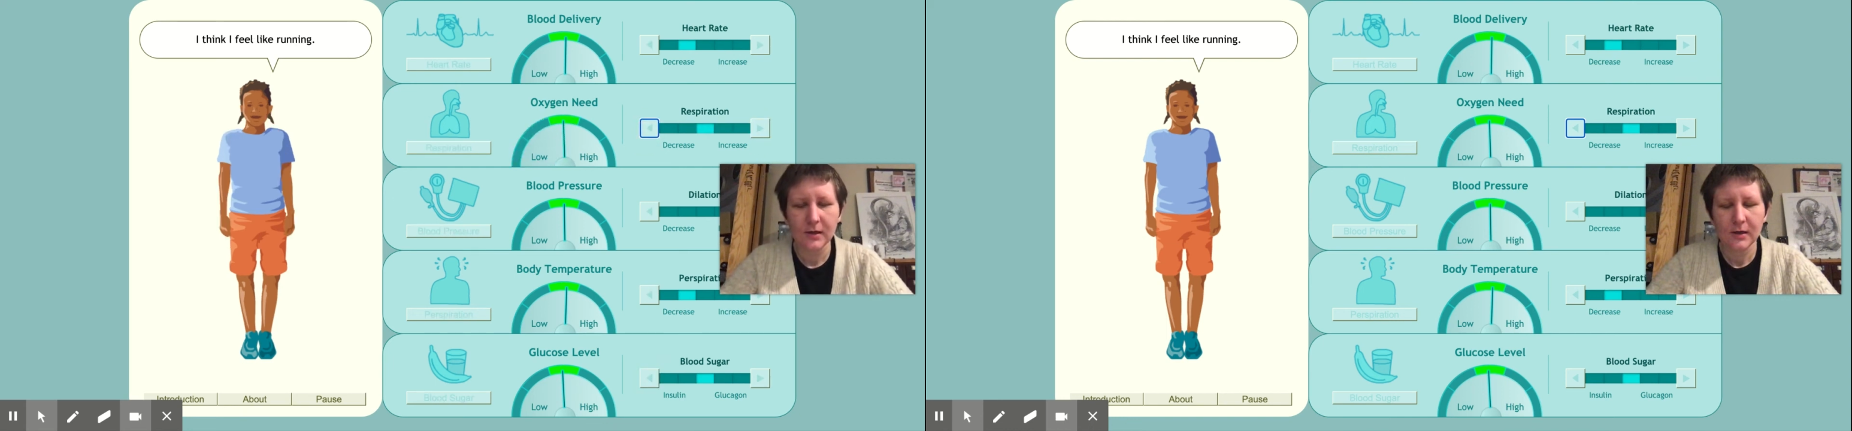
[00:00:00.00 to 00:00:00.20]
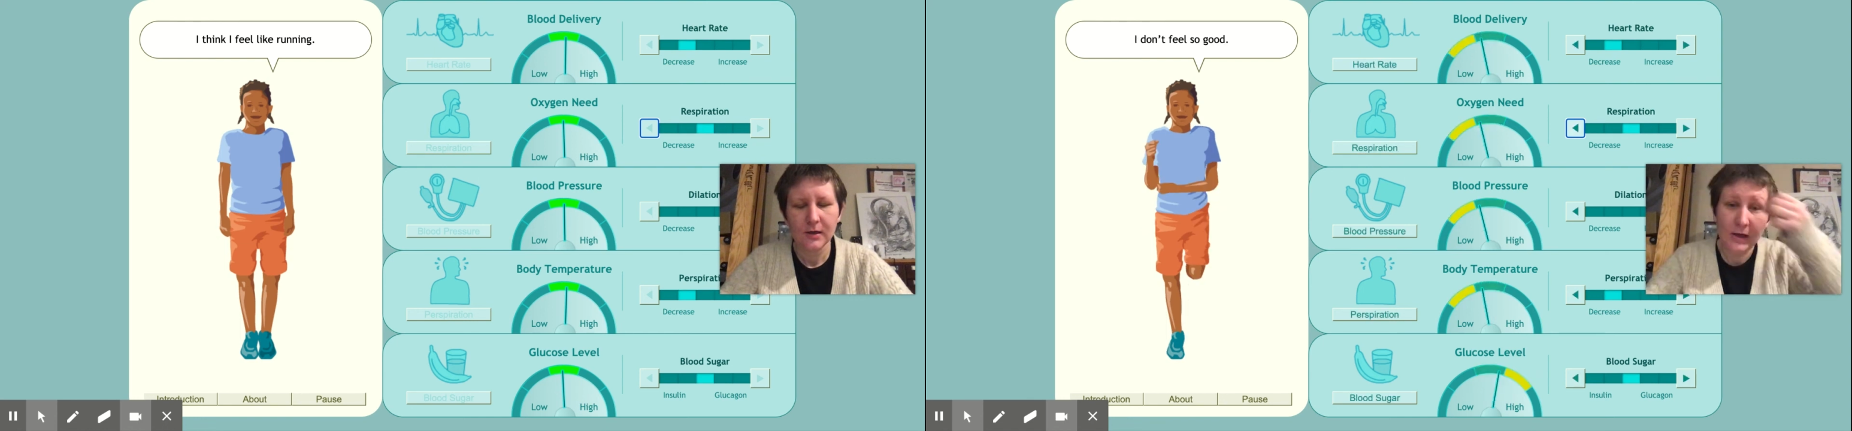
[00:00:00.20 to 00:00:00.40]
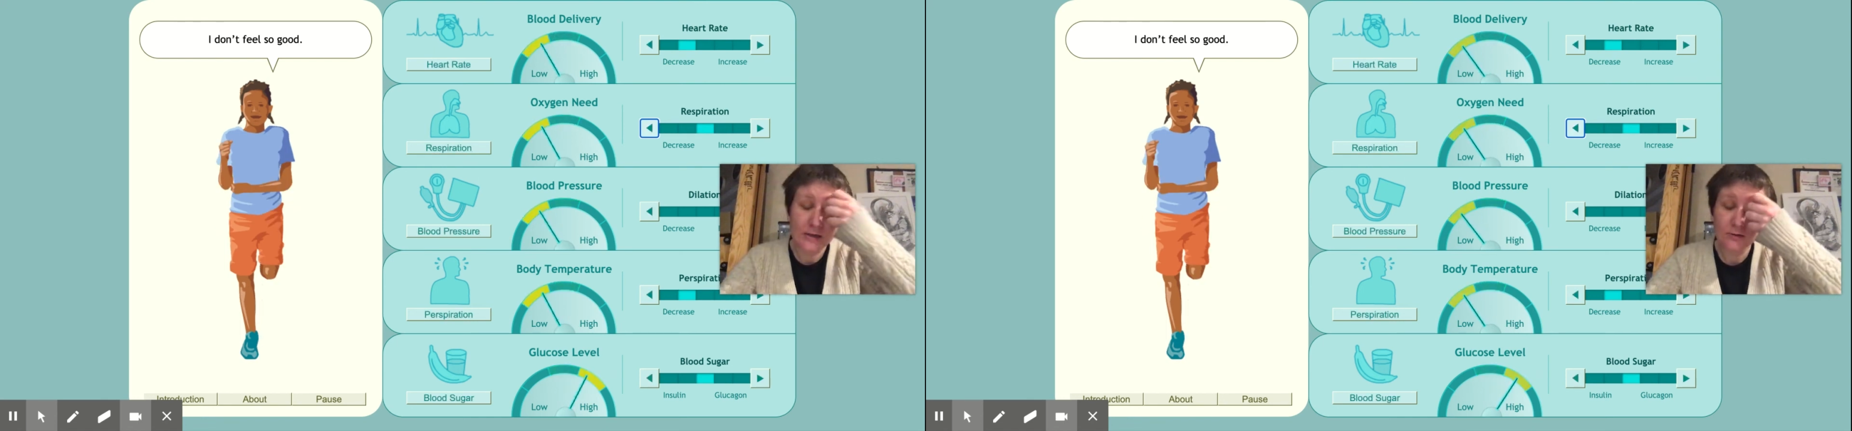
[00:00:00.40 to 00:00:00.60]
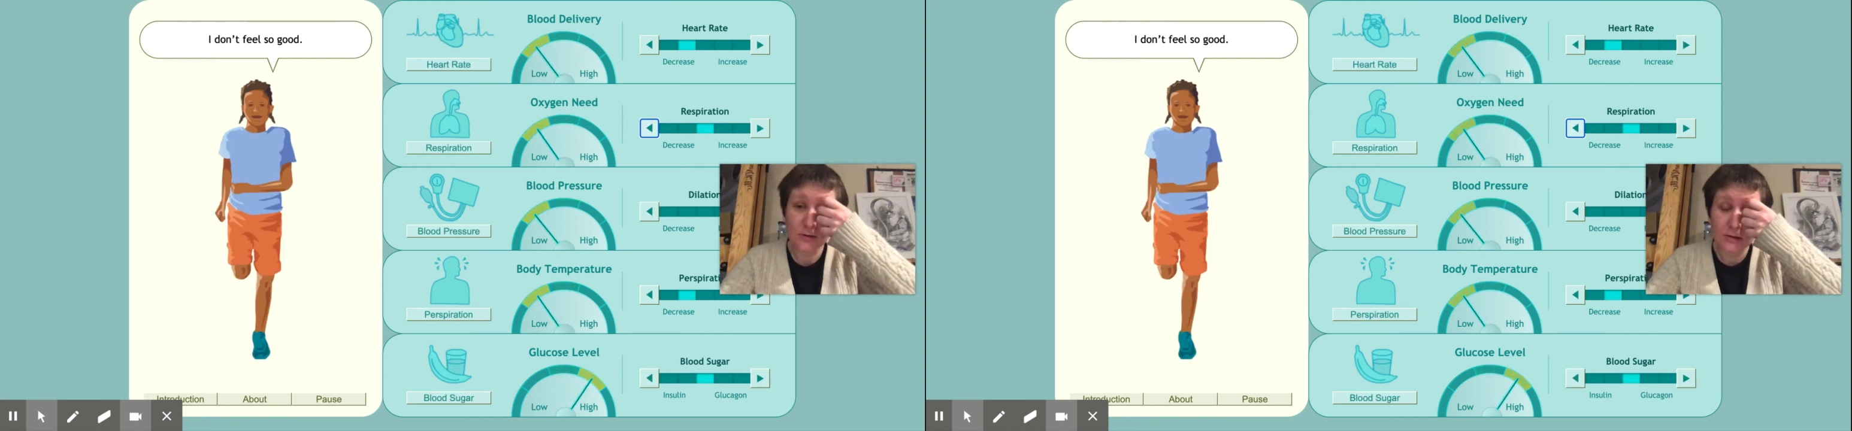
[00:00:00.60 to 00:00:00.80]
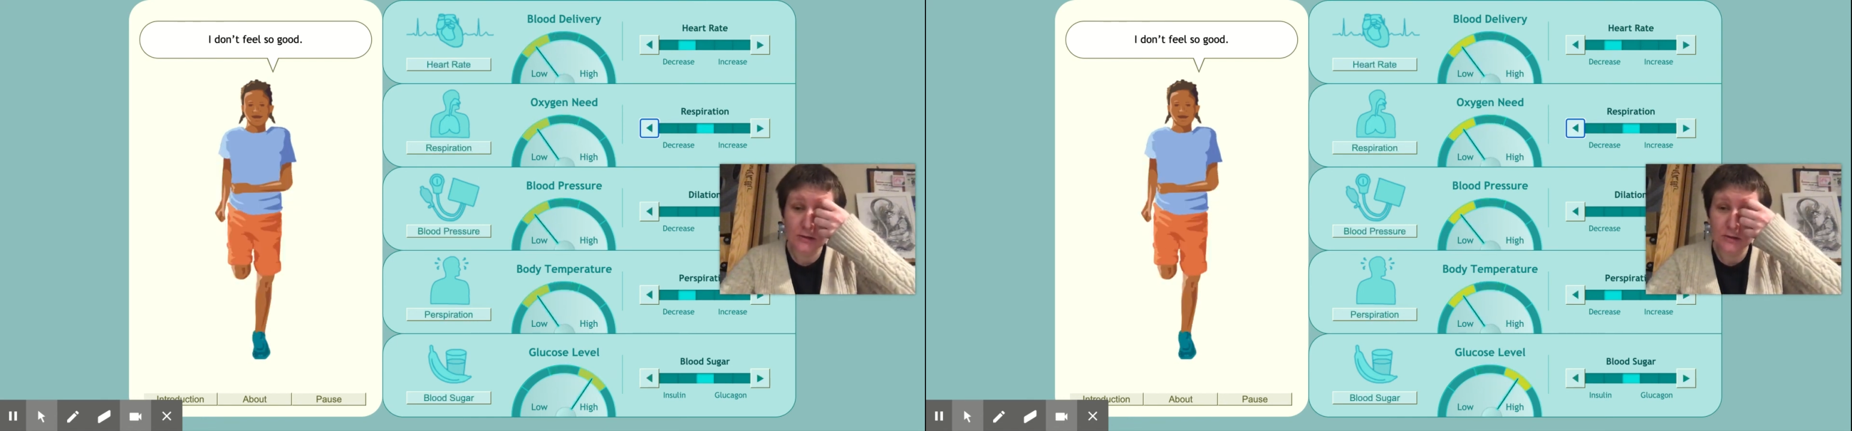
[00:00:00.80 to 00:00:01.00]
So that's what
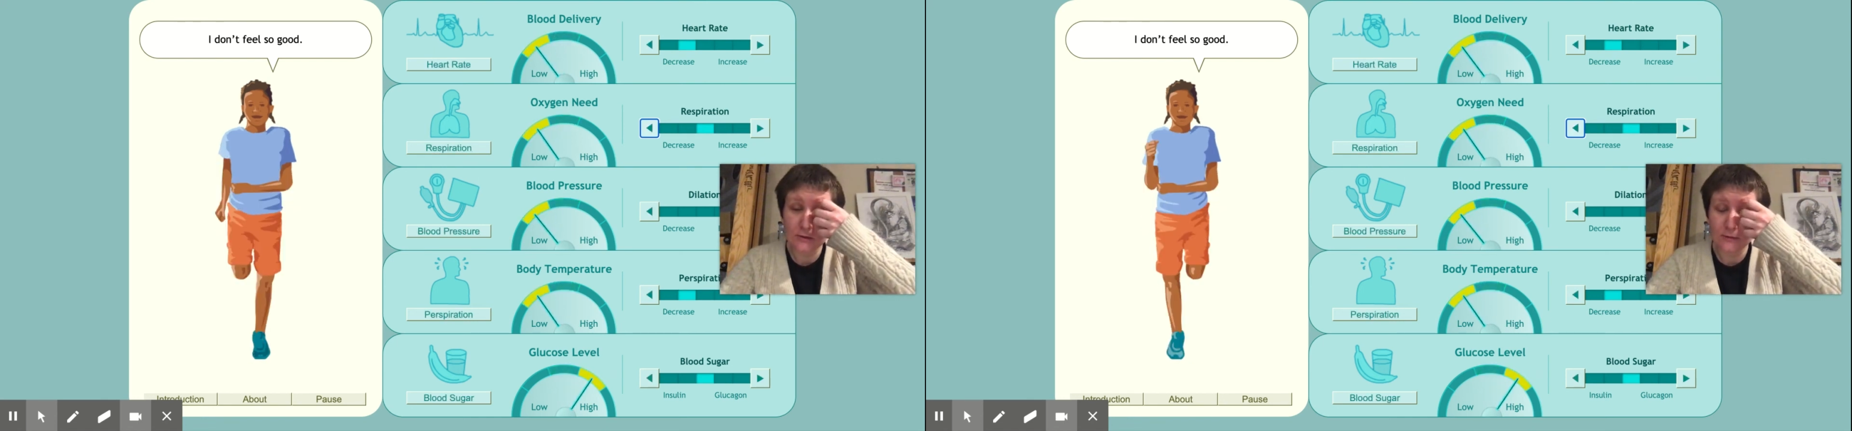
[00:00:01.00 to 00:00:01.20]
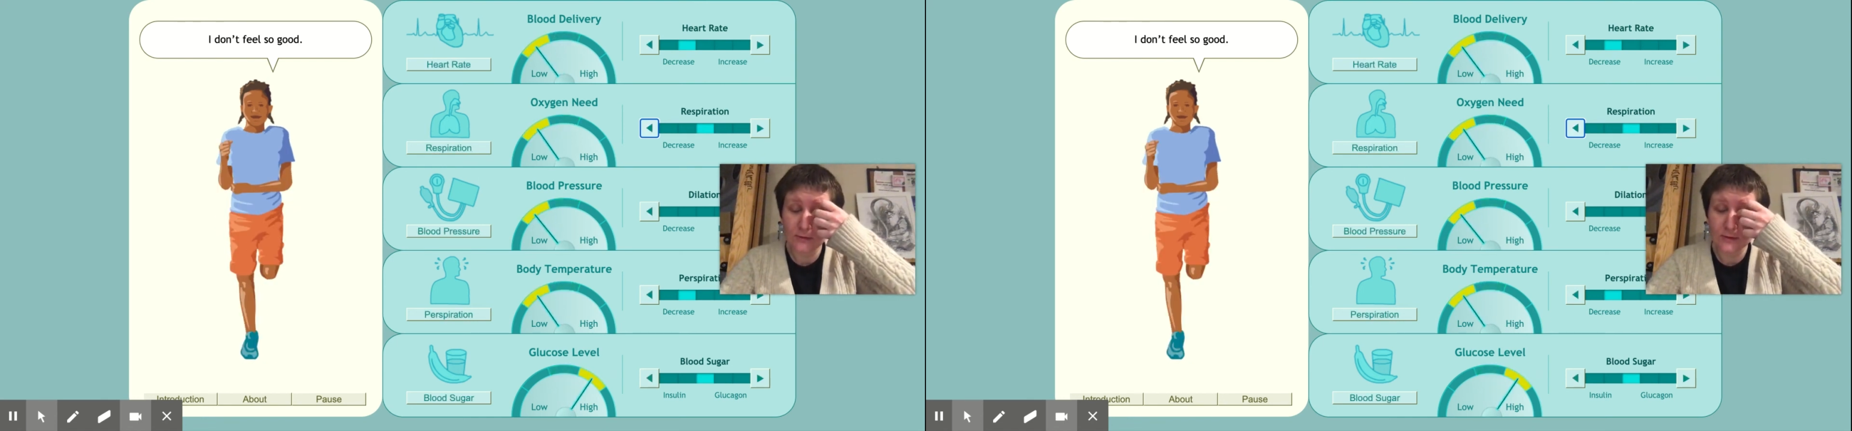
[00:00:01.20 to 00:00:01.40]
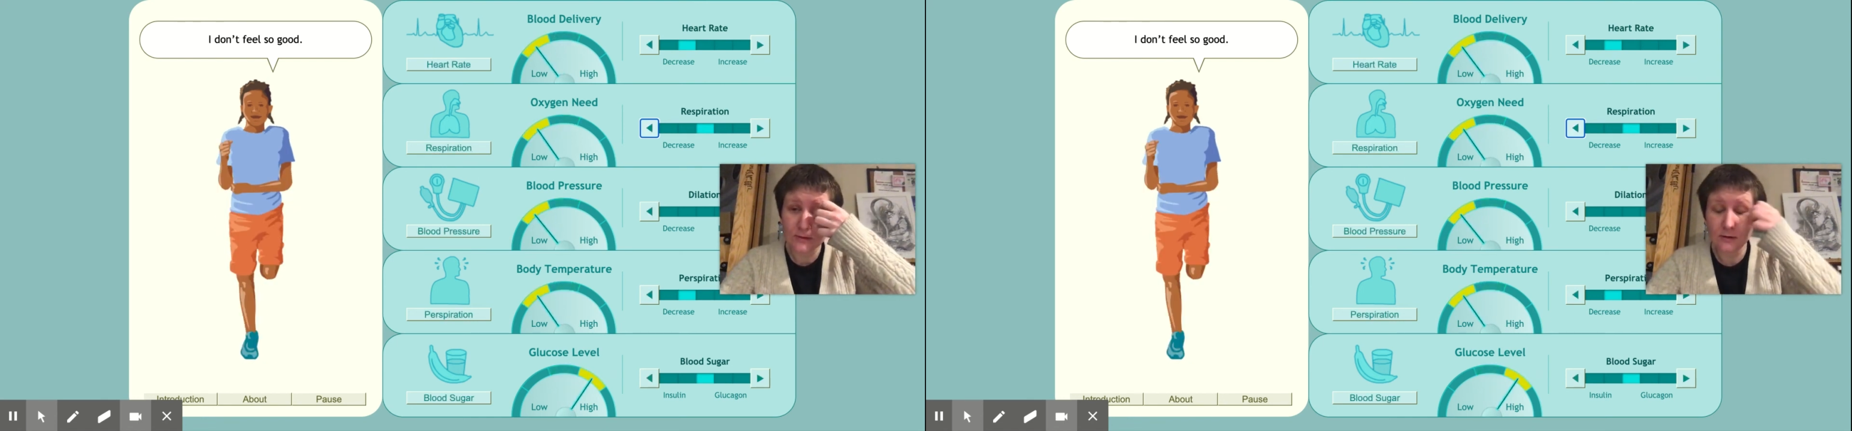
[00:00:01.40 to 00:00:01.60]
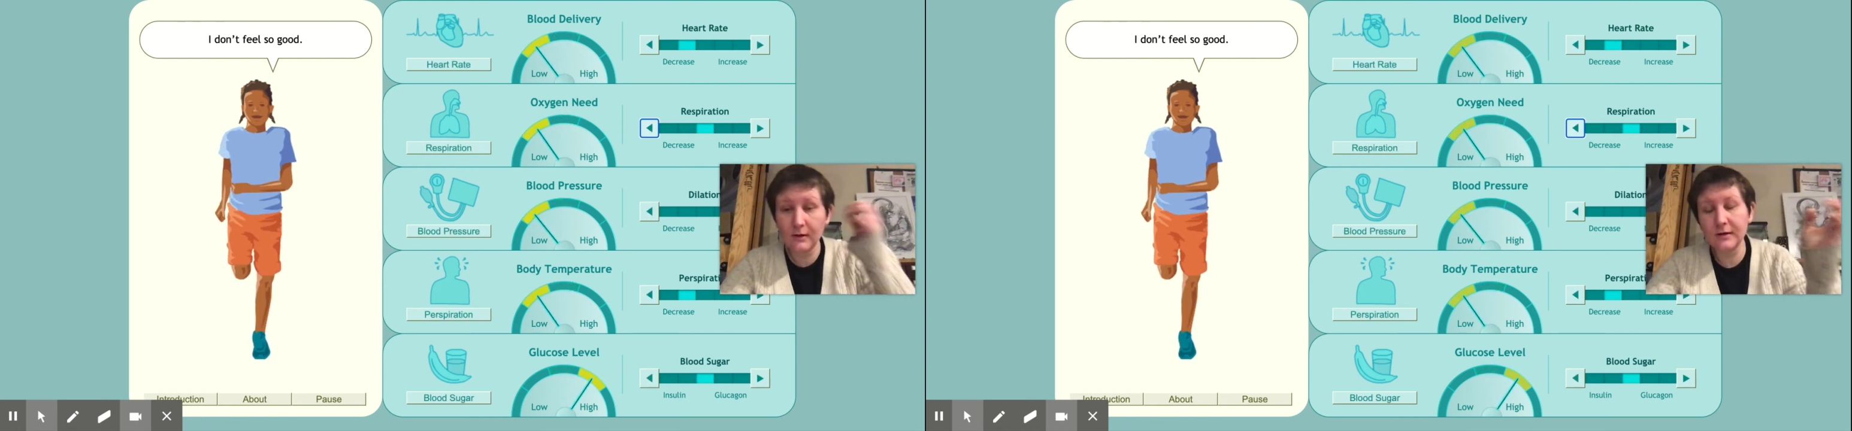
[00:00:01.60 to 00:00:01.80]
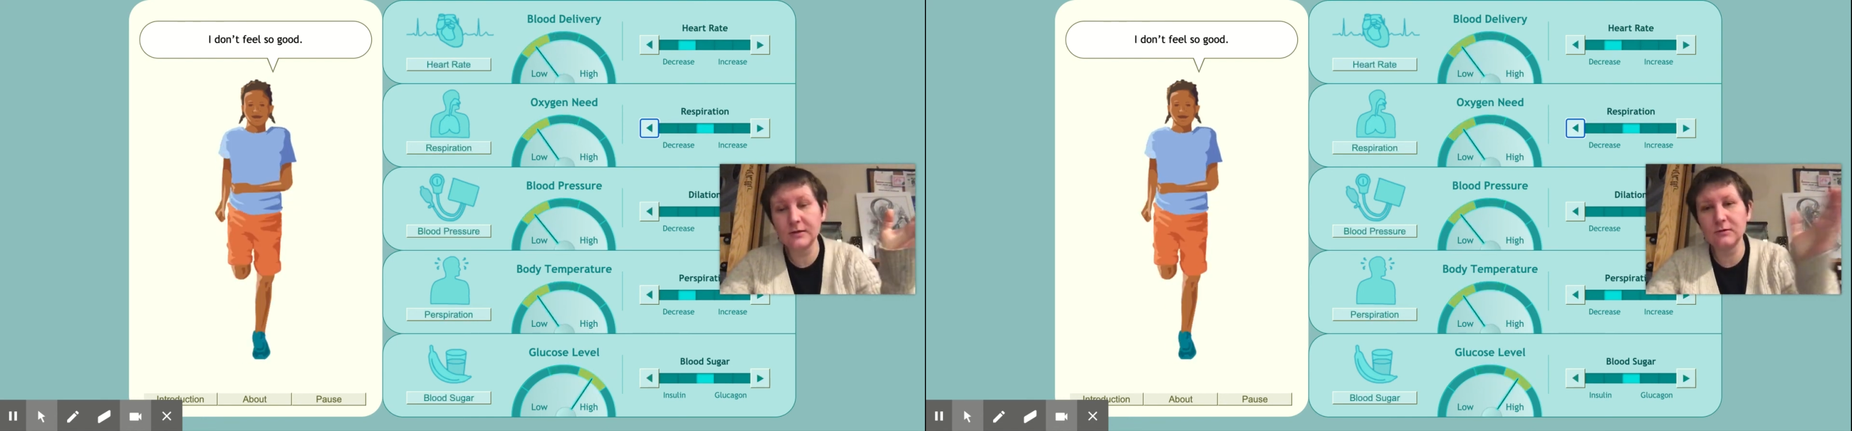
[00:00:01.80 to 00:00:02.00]
you're going to do for as
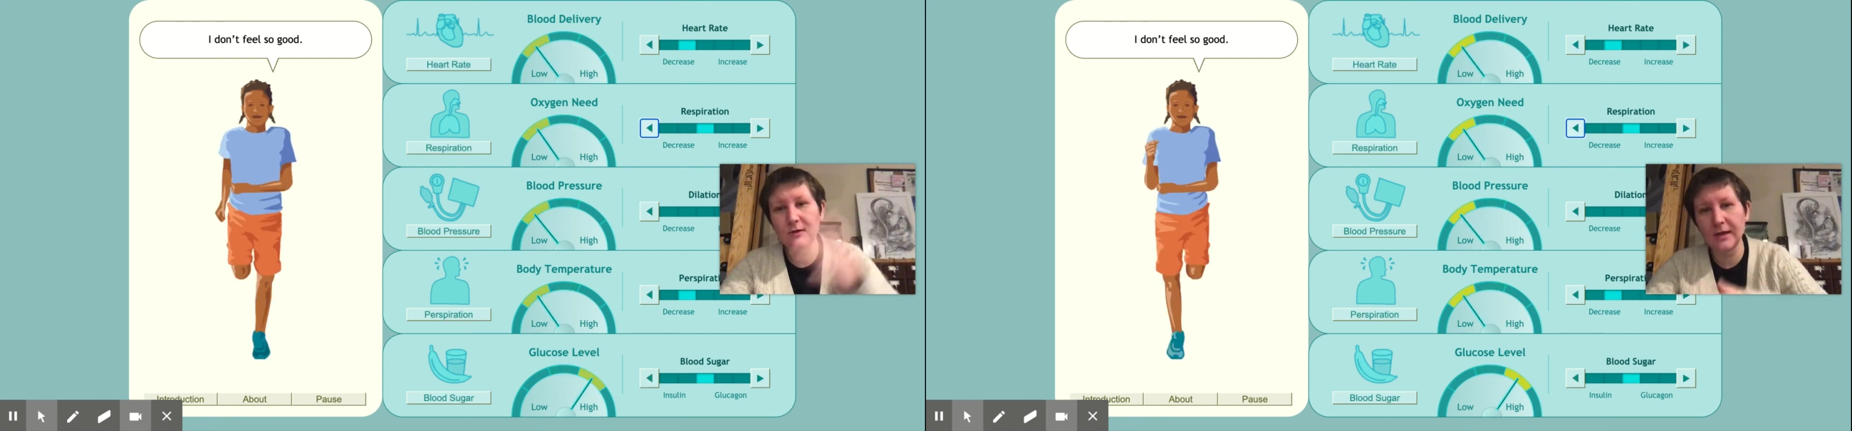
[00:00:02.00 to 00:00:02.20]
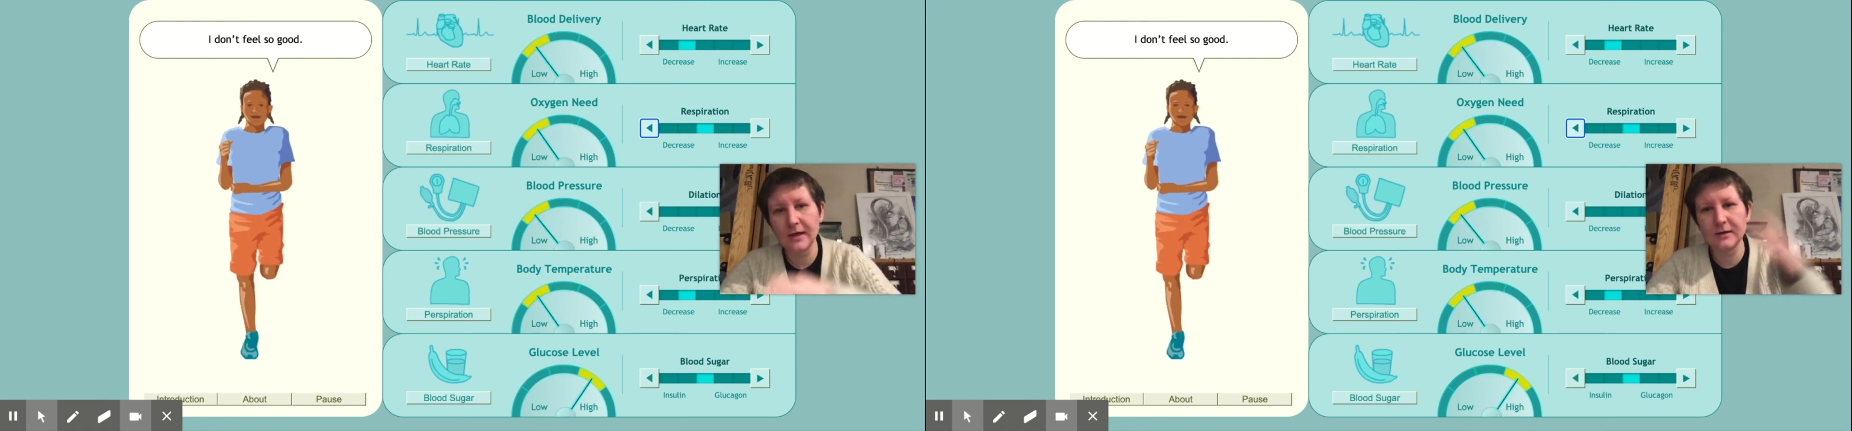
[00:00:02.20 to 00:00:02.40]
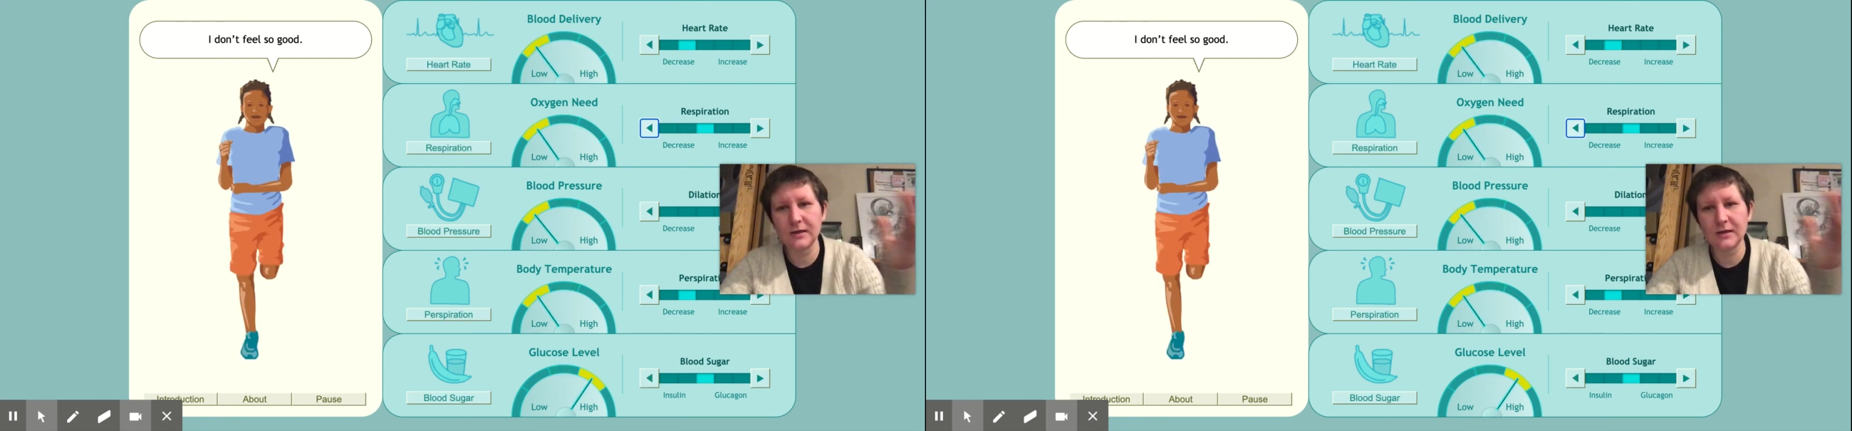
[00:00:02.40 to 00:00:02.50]
long as you can.